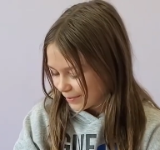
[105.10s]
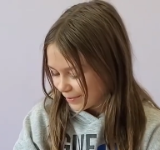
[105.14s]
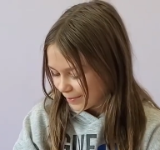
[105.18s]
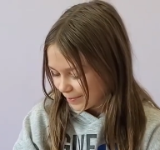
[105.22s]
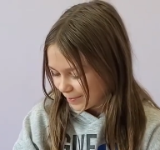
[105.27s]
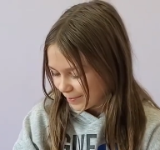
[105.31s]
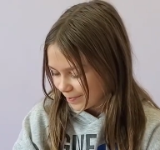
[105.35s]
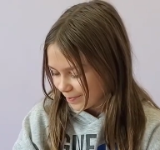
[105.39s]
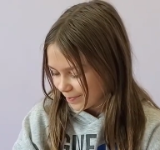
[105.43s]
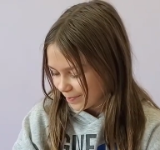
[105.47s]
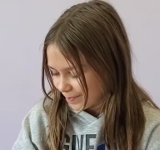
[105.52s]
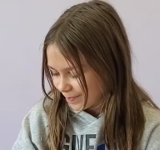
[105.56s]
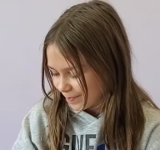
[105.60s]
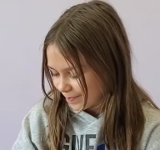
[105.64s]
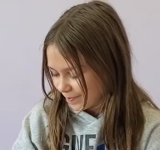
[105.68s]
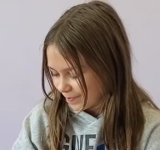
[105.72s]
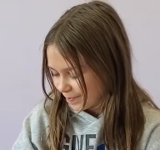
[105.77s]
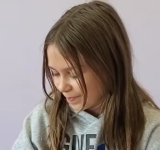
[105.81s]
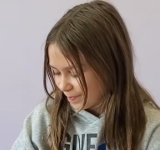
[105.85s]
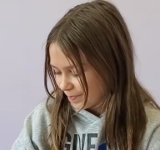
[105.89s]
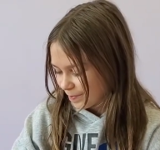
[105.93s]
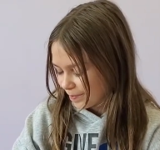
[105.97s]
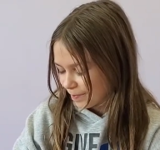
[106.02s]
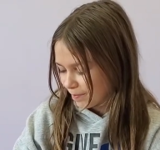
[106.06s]

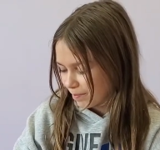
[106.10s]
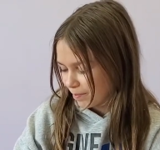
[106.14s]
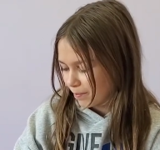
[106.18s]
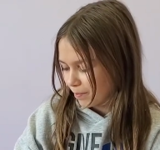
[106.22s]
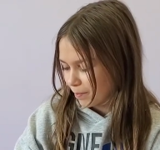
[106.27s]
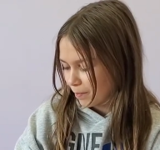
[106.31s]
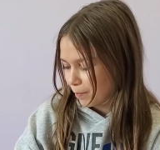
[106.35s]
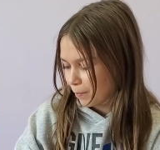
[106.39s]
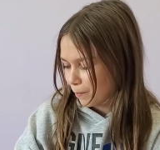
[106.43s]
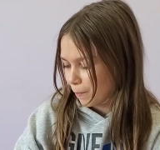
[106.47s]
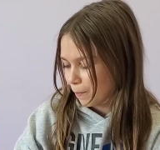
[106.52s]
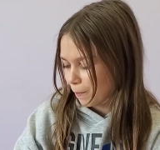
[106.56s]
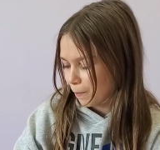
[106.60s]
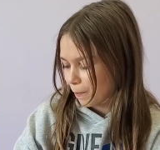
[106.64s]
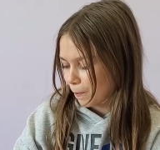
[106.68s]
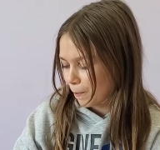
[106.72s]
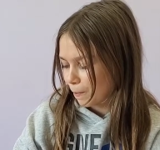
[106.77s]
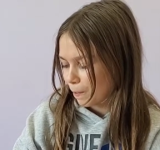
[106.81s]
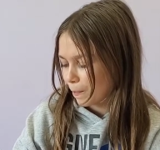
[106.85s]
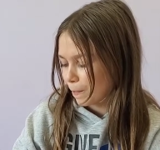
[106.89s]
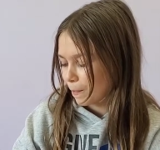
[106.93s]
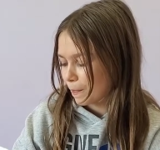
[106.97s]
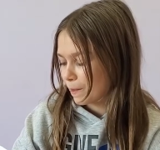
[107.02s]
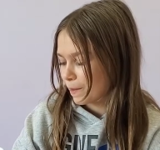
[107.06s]

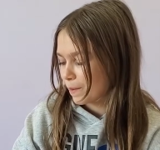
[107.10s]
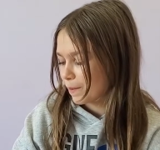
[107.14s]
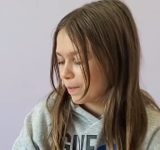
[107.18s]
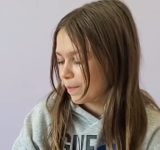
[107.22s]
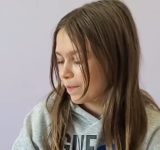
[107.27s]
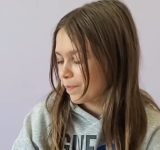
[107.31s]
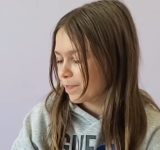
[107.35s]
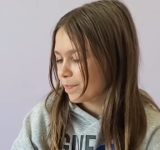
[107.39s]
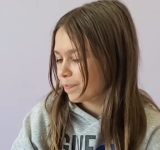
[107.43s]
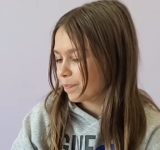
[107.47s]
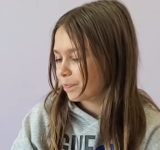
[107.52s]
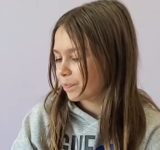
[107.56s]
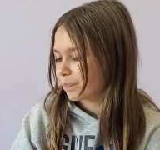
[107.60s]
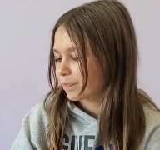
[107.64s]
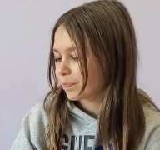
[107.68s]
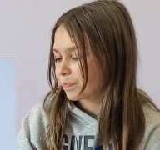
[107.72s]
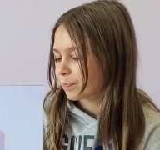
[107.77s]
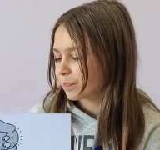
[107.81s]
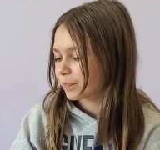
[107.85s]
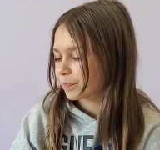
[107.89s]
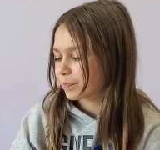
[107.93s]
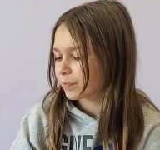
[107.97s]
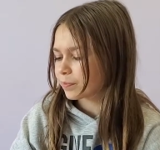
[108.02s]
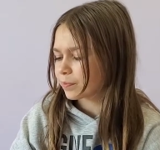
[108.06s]

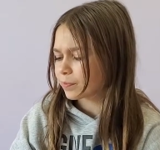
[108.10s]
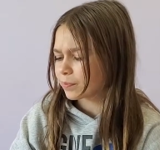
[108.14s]
No one is speaking in this clip.